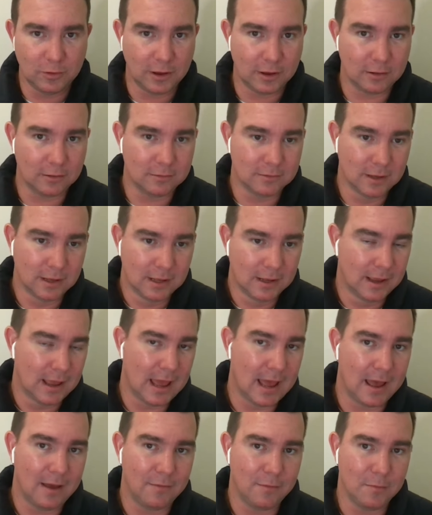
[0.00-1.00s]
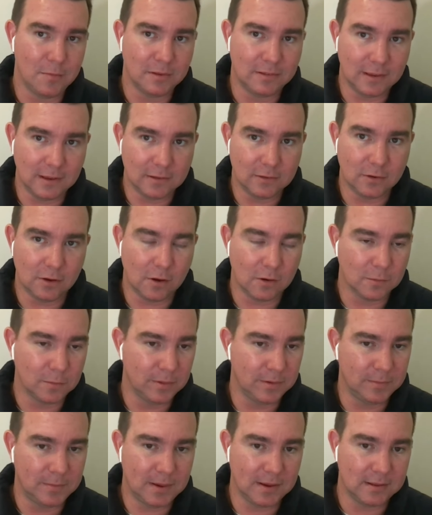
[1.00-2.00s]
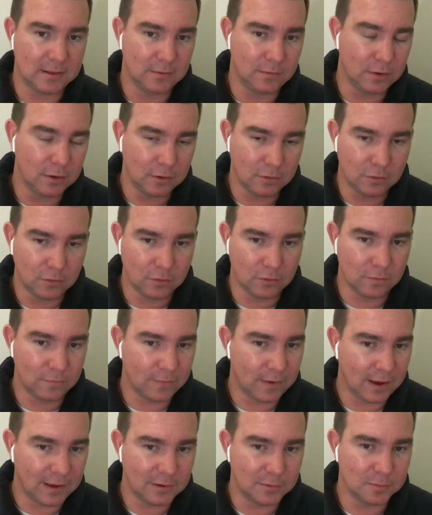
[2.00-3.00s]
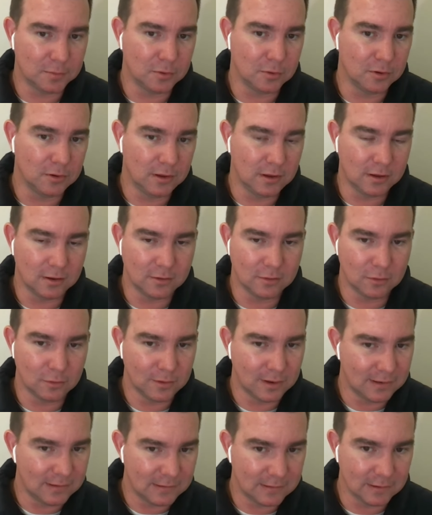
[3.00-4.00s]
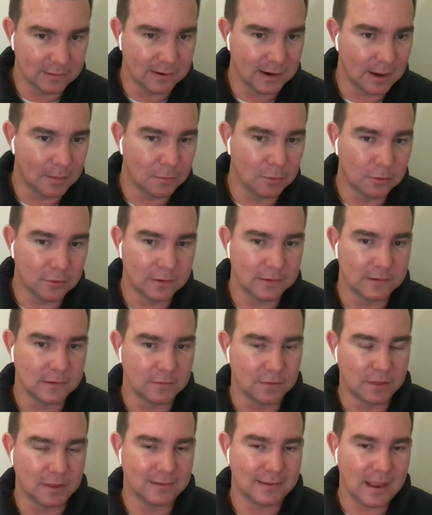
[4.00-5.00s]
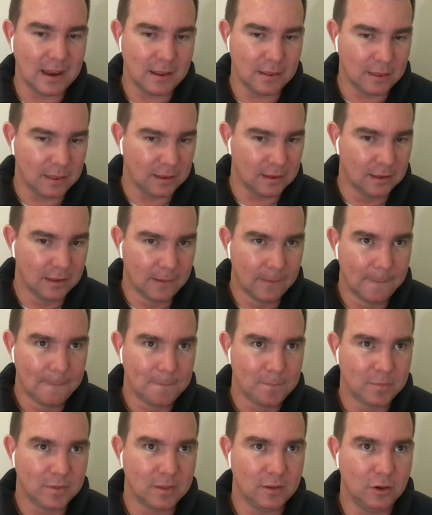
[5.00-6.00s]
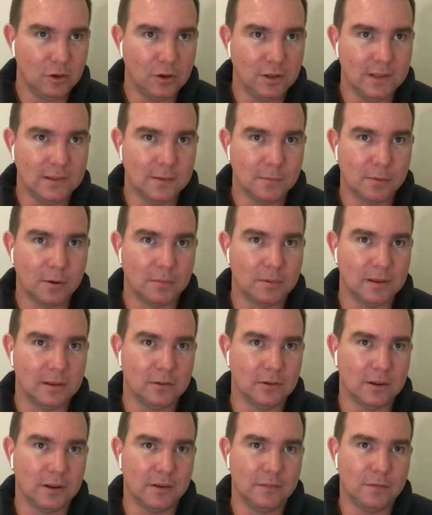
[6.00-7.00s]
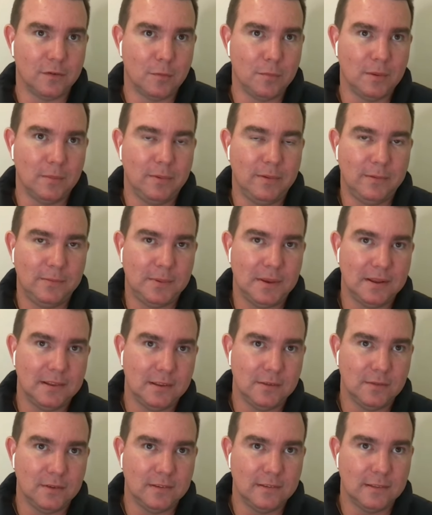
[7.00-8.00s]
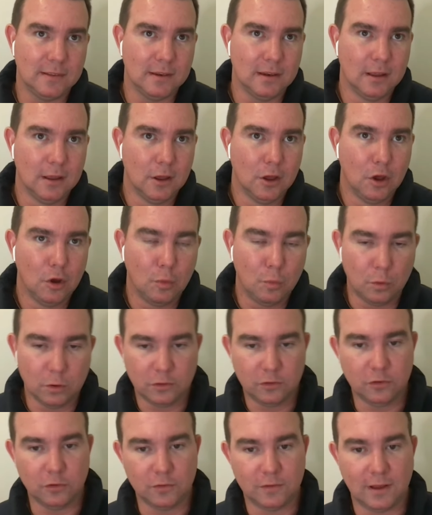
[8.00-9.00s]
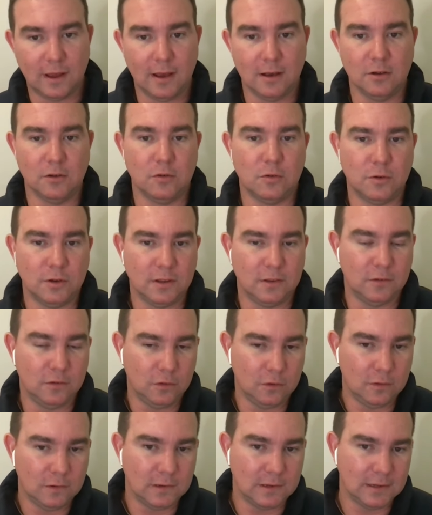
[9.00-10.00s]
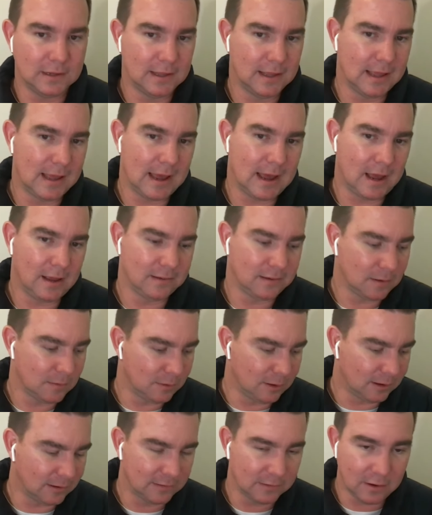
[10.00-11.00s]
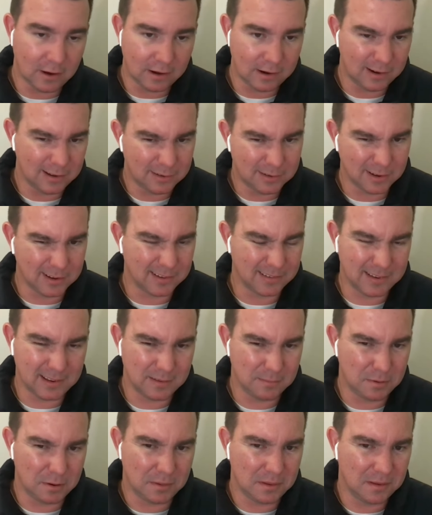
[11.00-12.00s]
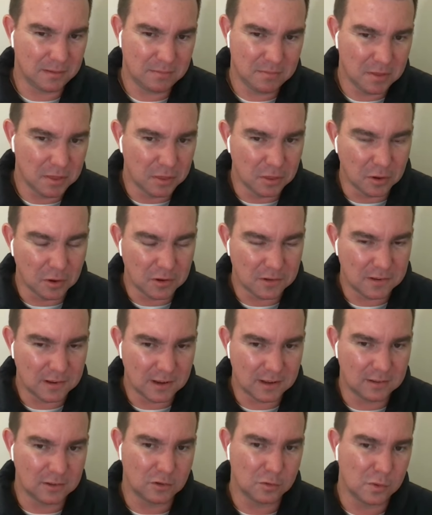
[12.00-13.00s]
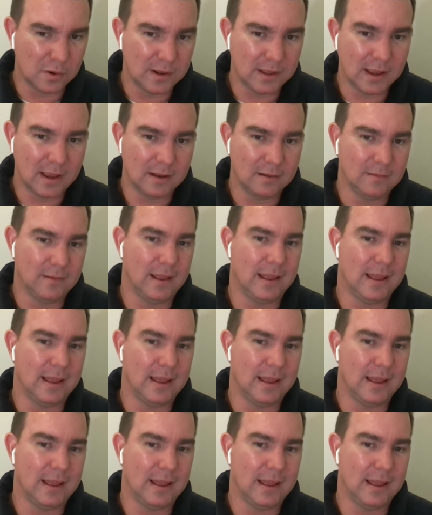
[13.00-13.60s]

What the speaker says: channel. From a TikTok perspective, you can do Facebook, you can do Instagram, and all these different things. Anything, you need to probably look at it from a perspective is that what's your target audience using? So like Skylanders, like I said, probably 13 to 28,